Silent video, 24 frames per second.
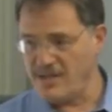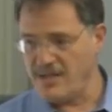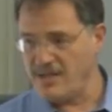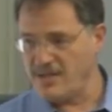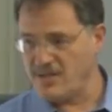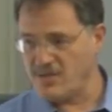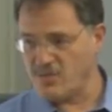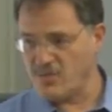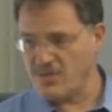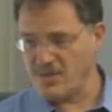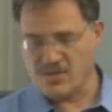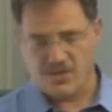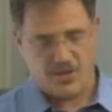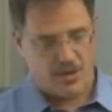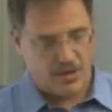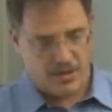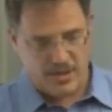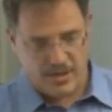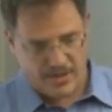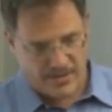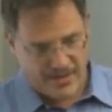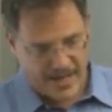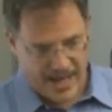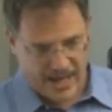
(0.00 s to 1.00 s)
and his
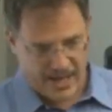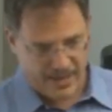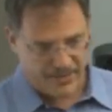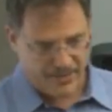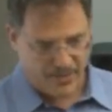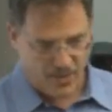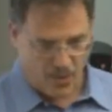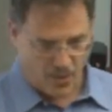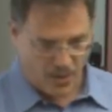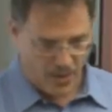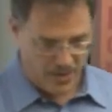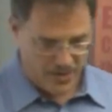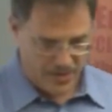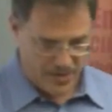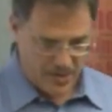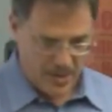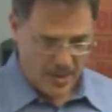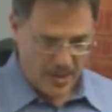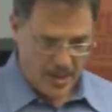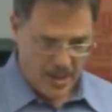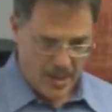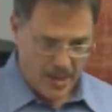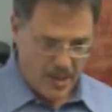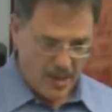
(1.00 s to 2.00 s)
return, and that, of course,
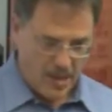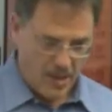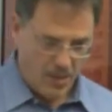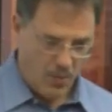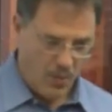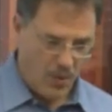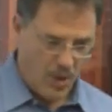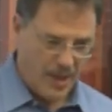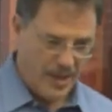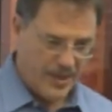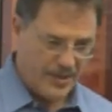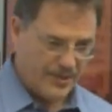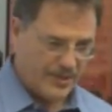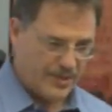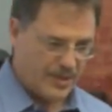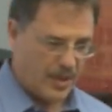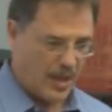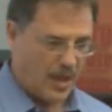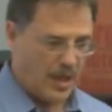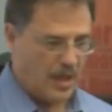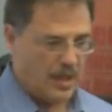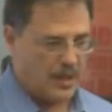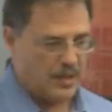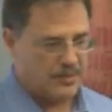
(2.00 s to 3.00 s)
was
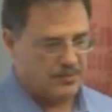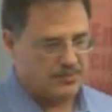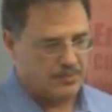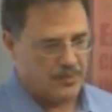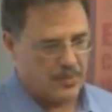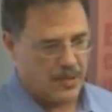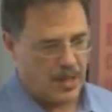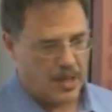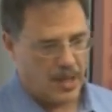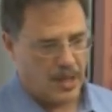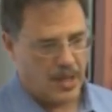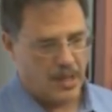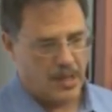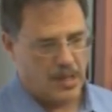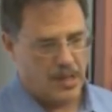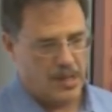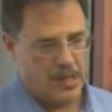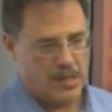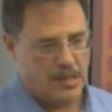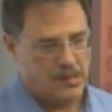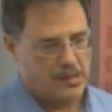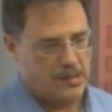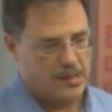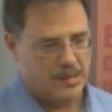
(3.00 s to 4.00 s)
um,
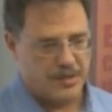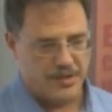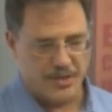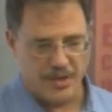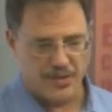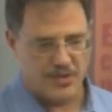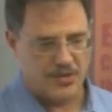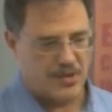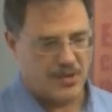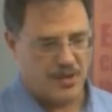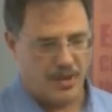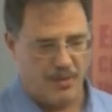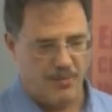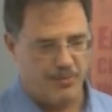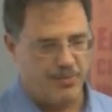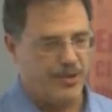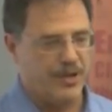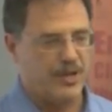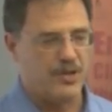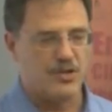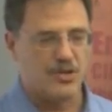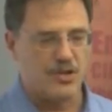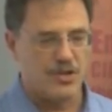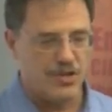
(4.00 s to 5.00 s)
uh, just a
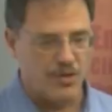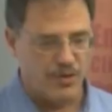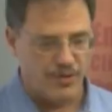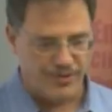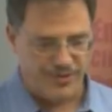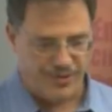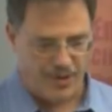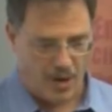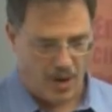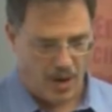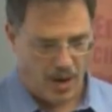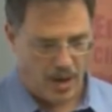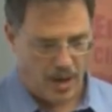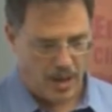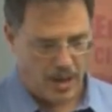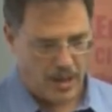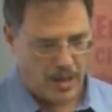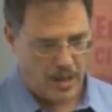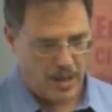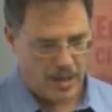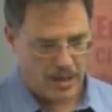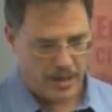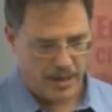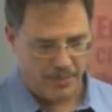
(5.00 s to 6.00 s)
bridge too
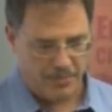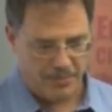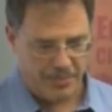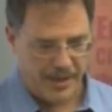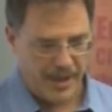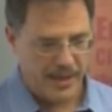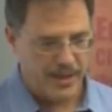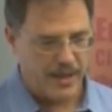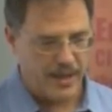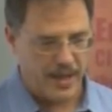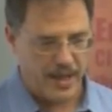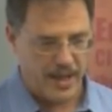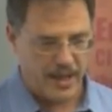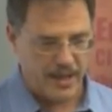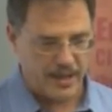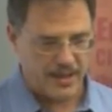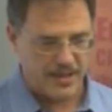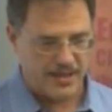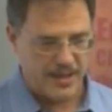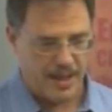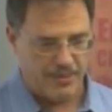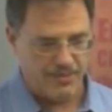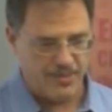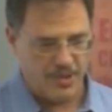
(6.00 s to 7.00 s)
far, uh, completely
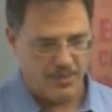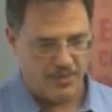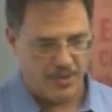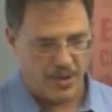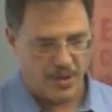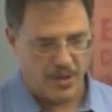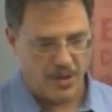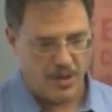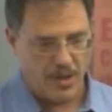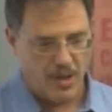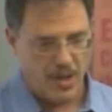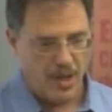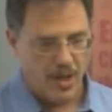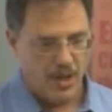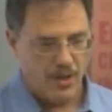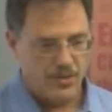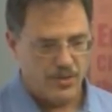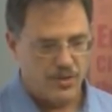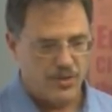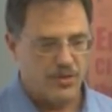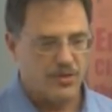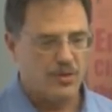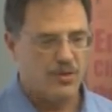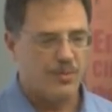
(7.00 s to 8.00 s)
unacceptable
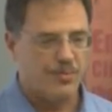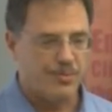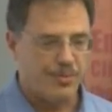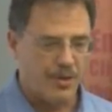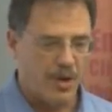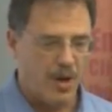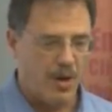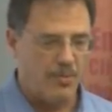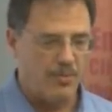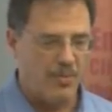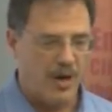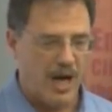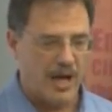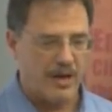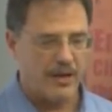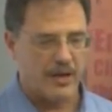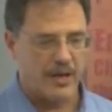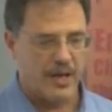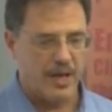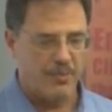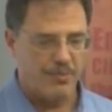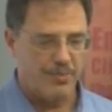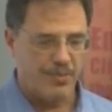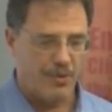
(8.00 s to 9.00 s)
to the pro
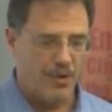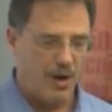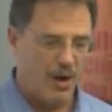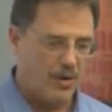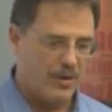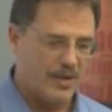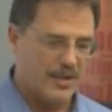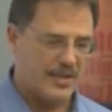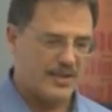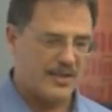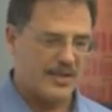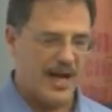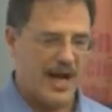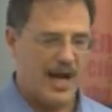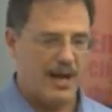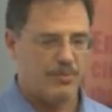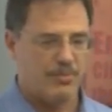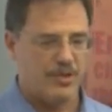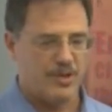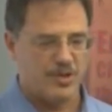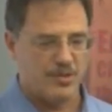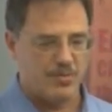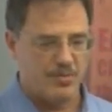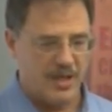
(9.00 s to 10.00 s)
monarchy, pro
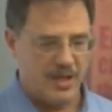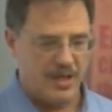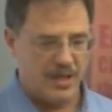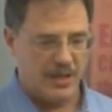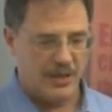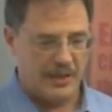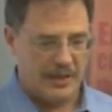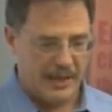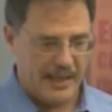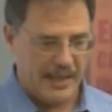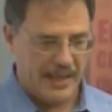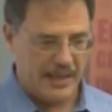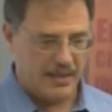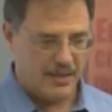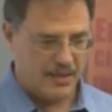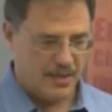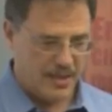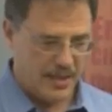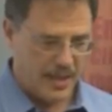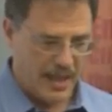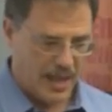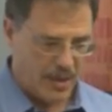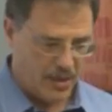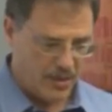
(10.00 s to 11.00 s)
establishment, elite,
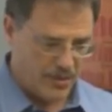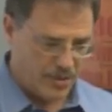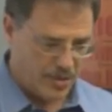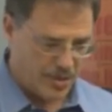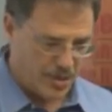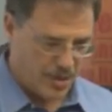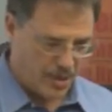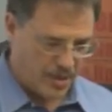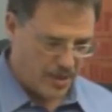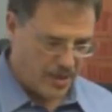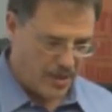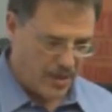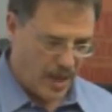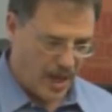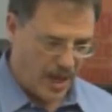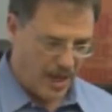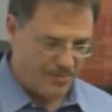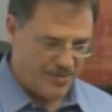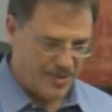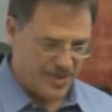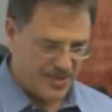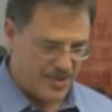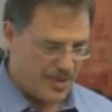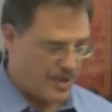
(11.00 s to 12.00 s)
yellow shirt
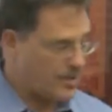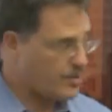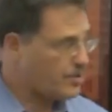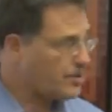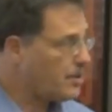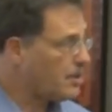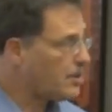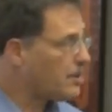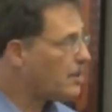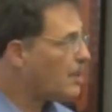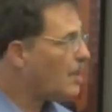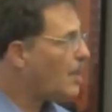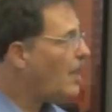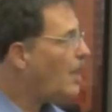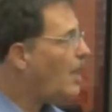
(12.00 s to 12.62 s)
opposition.